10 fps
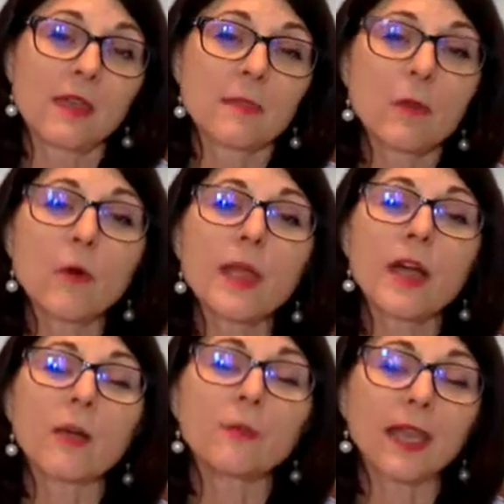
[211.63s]
the more we
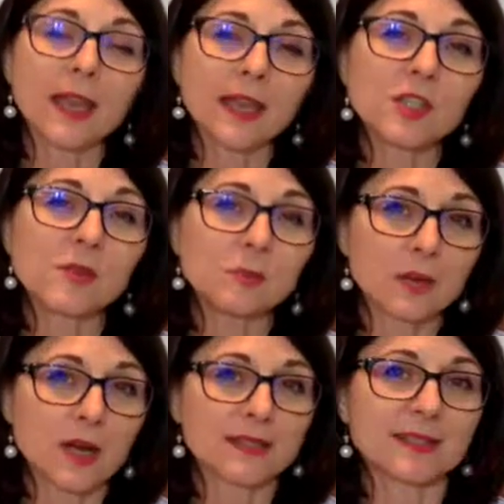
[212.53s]
help the aging
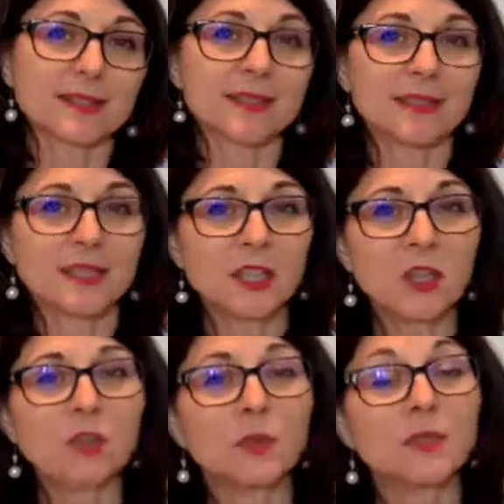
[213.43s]
process
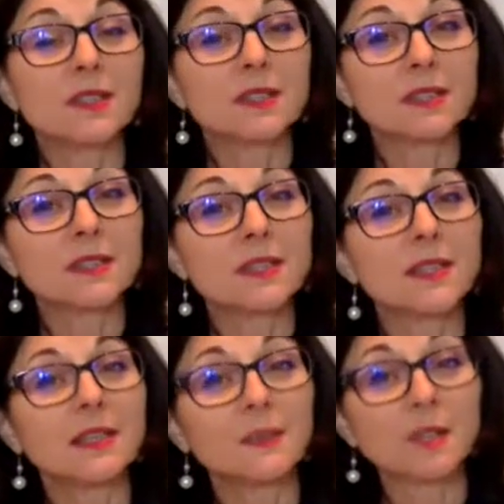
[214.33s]
continue with
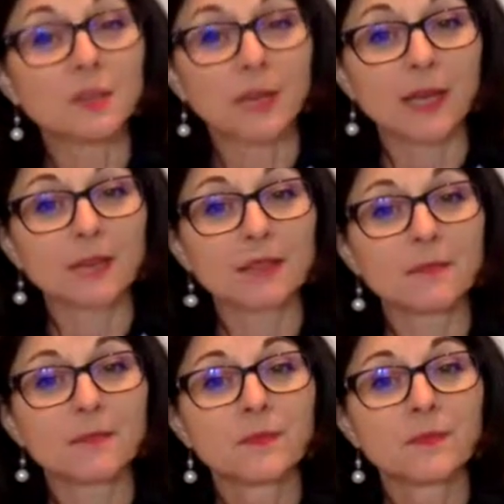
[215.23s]
dignity and respect.